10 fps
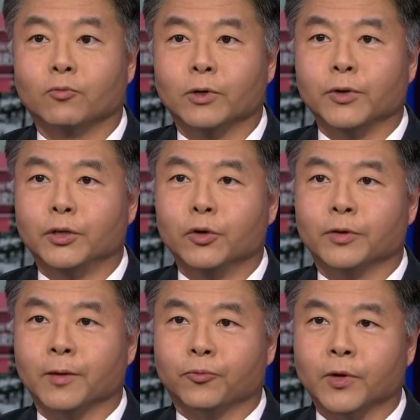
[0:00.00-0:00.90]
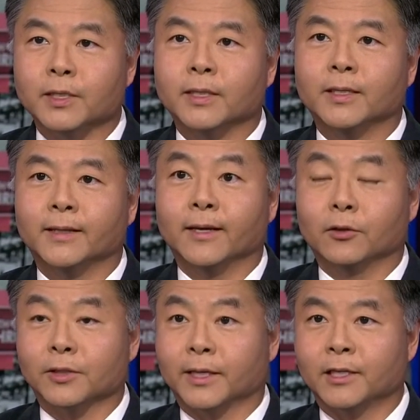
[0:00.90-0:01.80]
what do we do with a president that
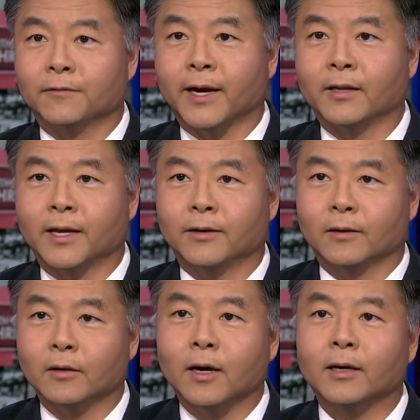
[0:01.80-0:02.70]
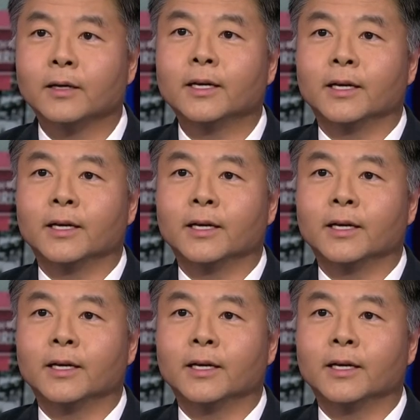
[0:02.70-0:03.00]
looks like he's violating the law.